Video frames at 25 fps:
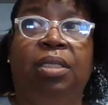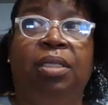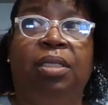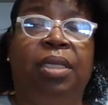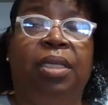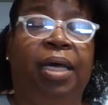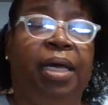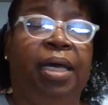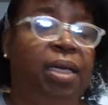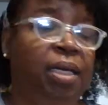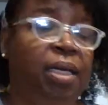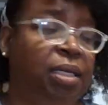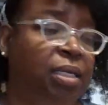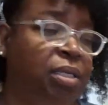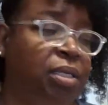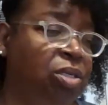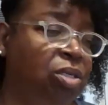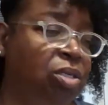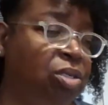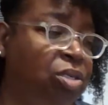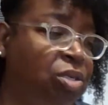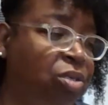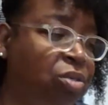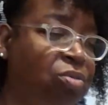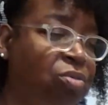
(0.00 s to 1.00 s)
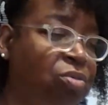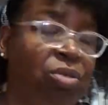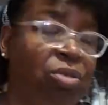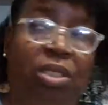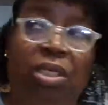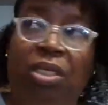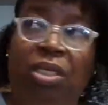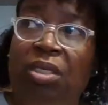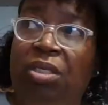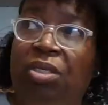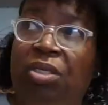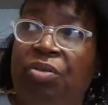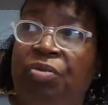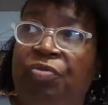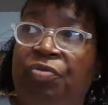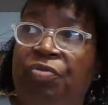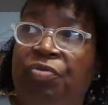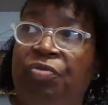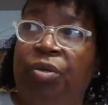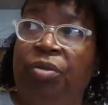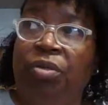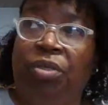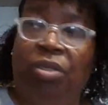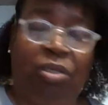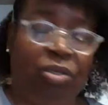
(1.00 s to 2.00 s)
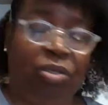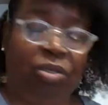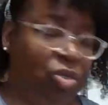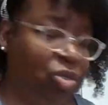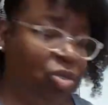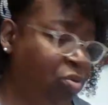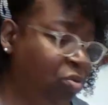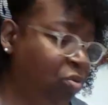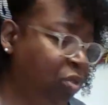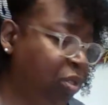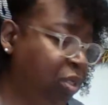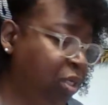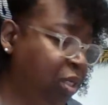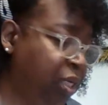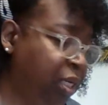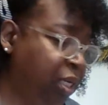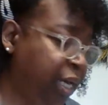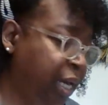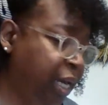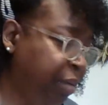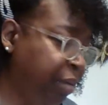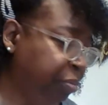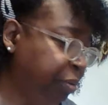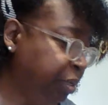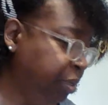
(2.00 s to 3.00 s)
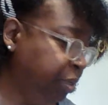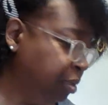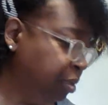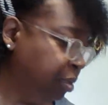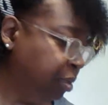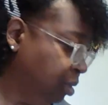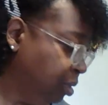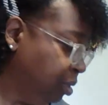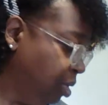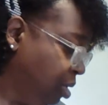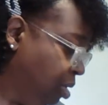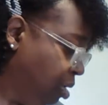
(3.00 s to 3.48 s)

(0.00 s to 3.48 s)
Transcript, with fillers: liking to use this versus using napkins